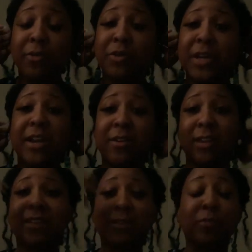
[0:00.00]
You can hear
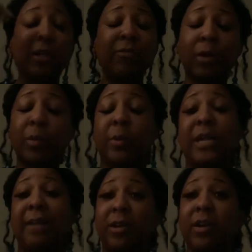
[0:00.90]
like the reverb or
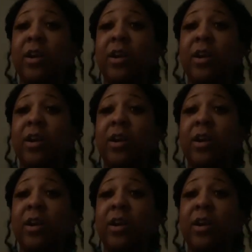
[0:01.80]
whatever.